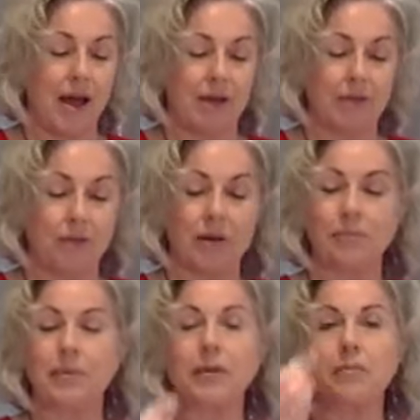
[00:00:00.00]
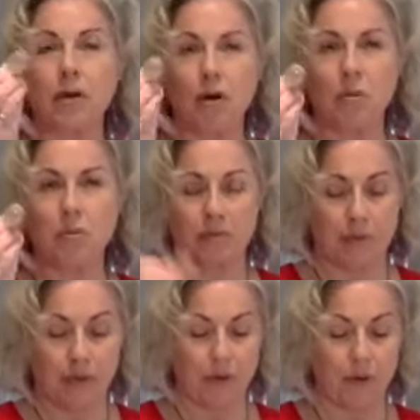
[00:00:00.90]
One big bulb
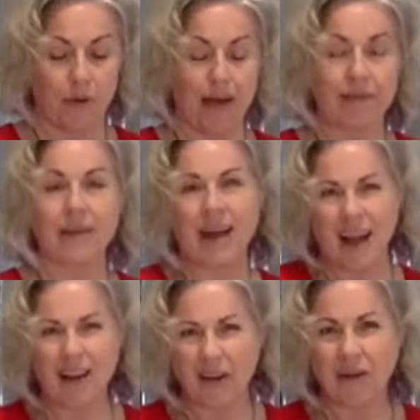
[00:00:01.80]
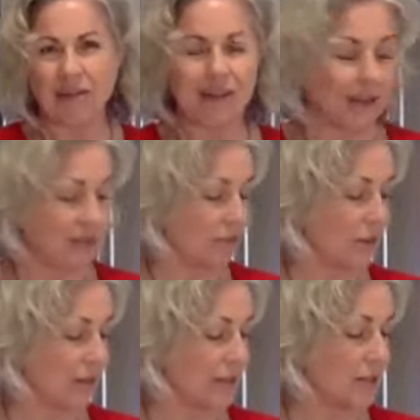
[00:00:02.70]
per avocado, I think, is a
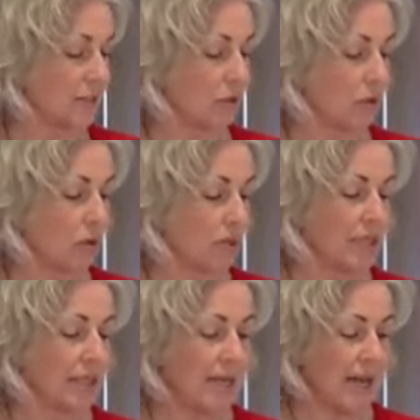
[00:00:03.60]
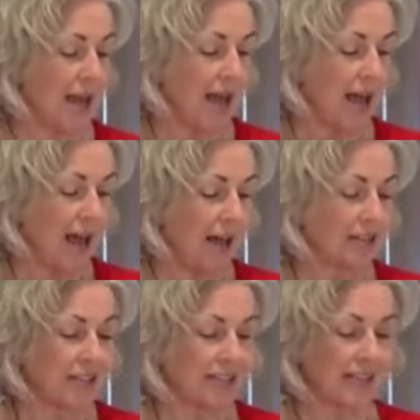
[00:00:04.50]
reasonable quantity.
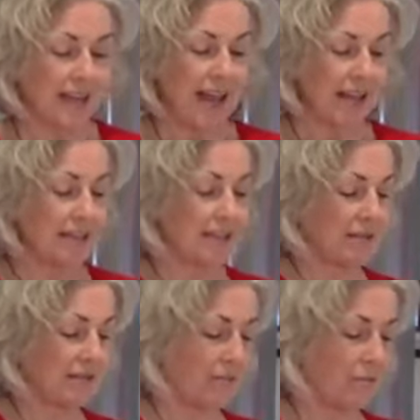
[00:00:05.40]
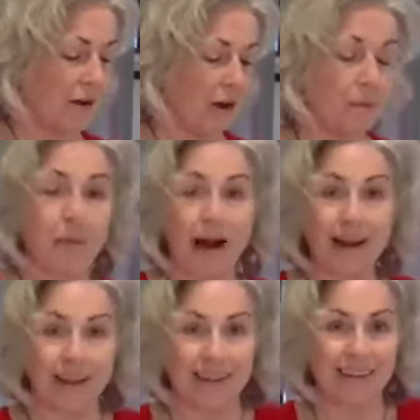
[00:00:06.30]
Just in case when I
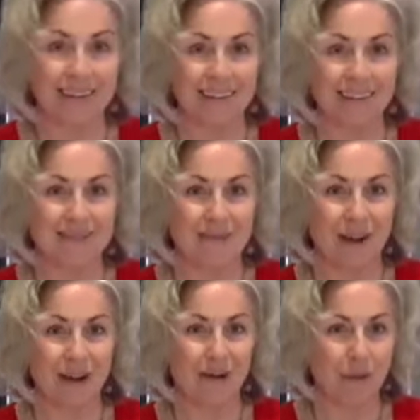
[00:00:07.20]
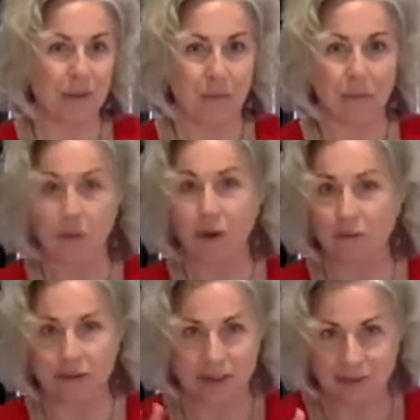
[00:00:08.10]
break it, it might not be a
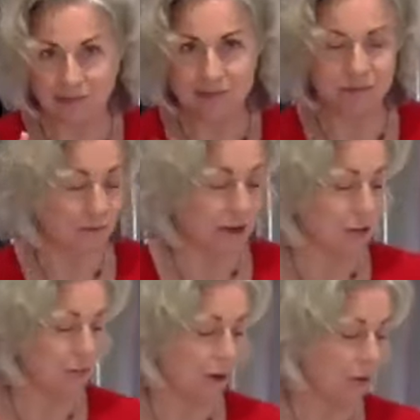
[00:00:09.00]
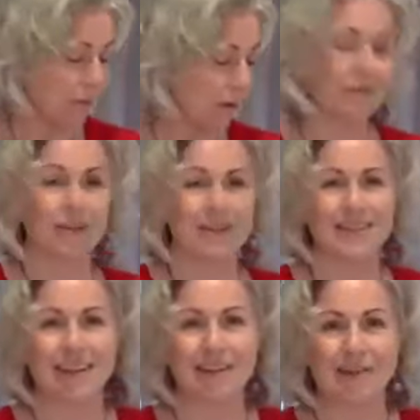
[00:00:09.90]
perfectly fresh bulb. I've got a
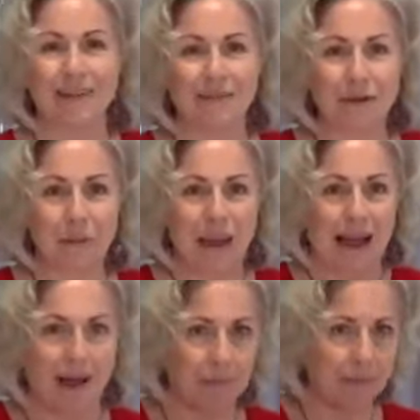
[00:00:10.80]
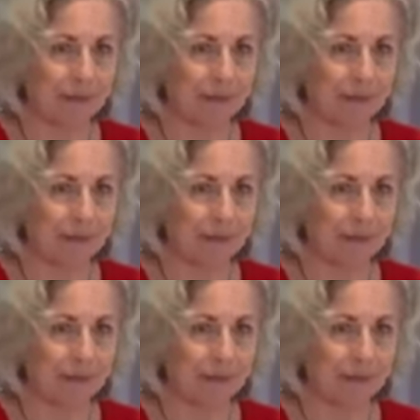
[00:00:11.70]
second one, I've got a backup.